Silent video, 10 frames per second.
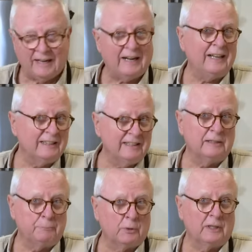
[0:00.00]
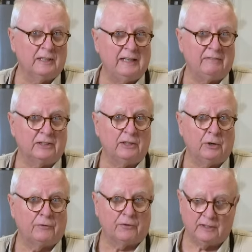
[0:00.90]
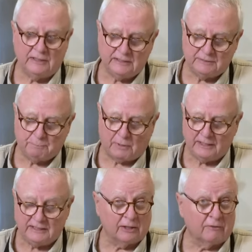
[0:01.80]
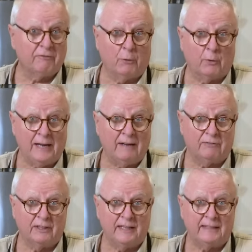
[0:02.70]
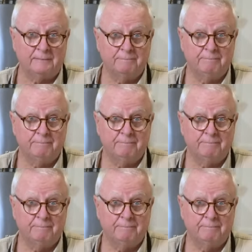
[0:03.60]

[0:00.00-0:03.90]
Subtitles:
I think we're gonna have to go for at least probably another 4 after that.